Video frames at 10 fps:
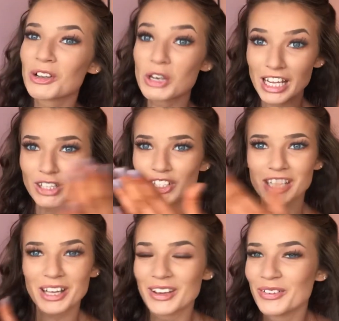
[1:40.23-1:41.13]

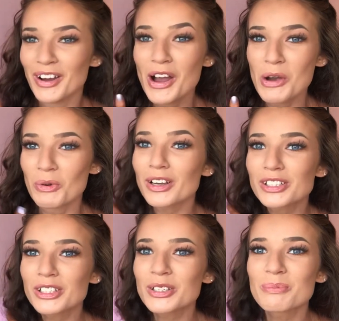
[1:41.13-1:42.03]
Literally, what
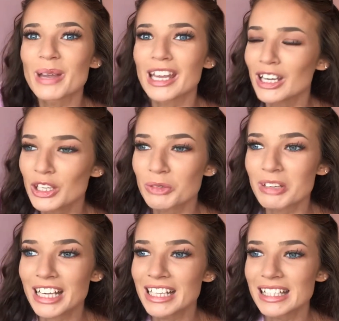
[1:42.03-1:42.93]
do you mean you
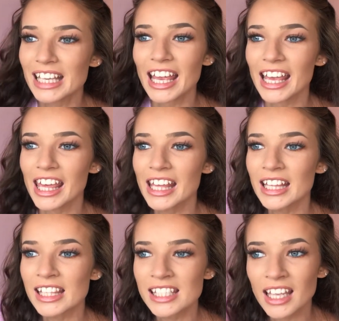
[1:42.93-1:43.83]
need to
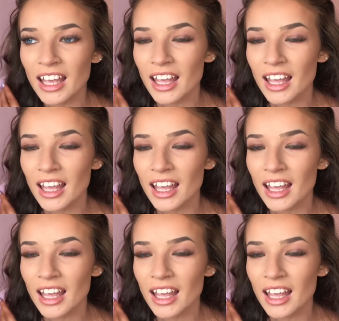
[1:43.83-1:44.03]
eat?